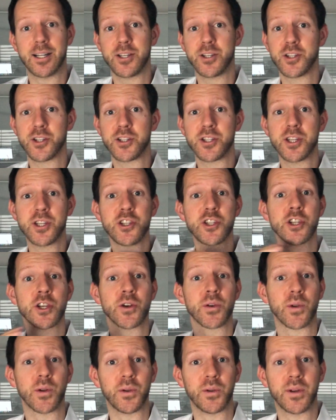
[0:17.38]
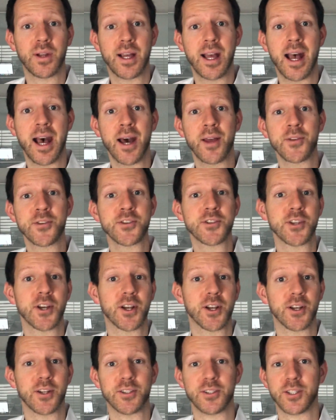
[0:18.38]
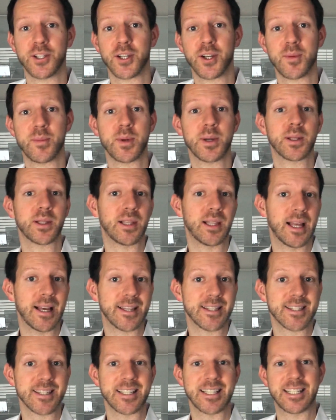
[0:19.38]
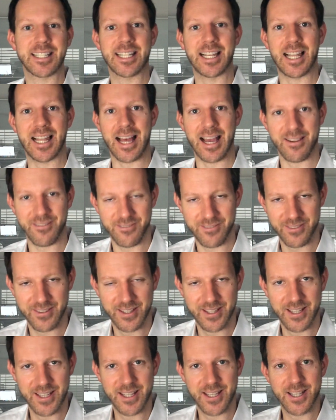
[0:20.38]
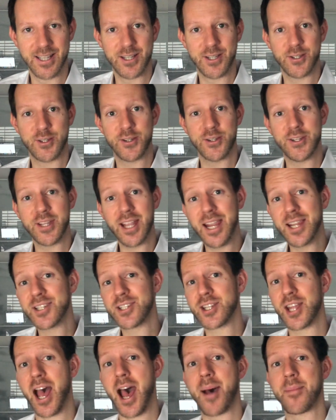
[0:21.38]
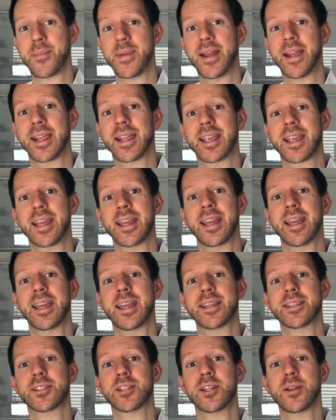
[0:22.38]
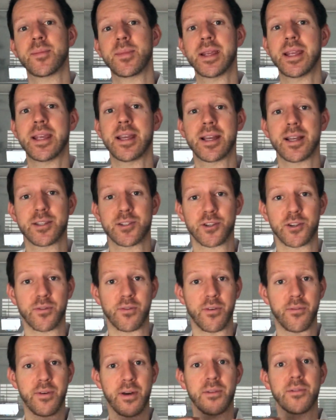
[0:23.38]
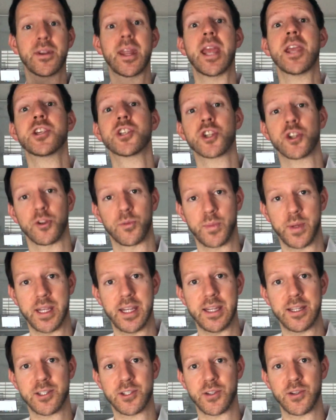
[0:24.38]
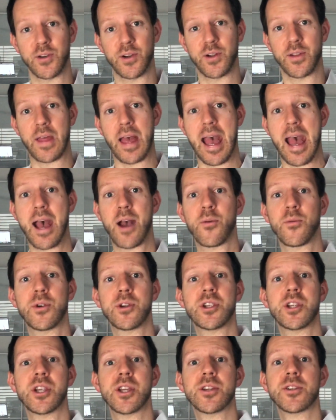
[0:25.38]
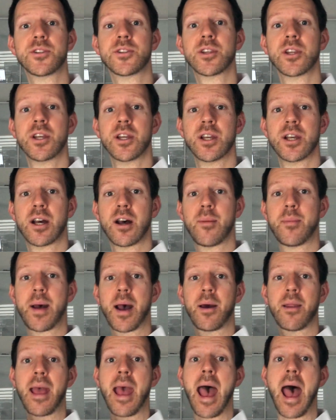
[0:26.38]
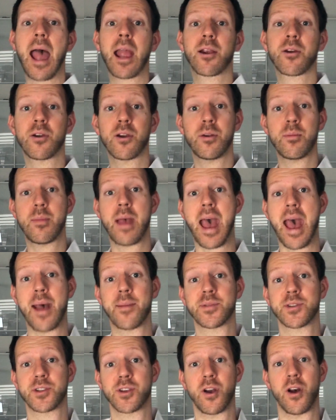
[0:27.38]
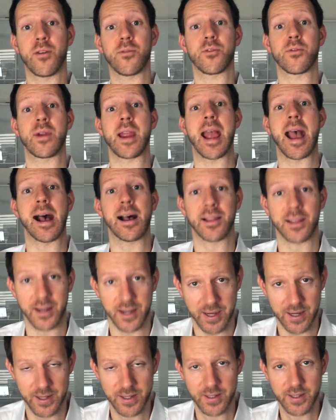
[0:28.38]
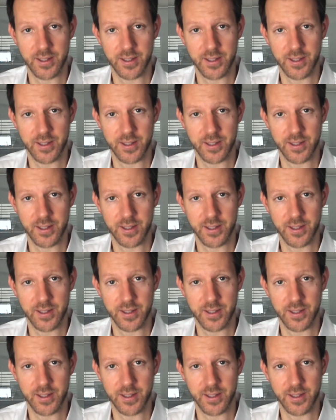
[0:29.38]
just in general, how to suck a little bit less at life. Today's topic is going to be a sort of a foundational piece to all that, which is about accurate maps of reality.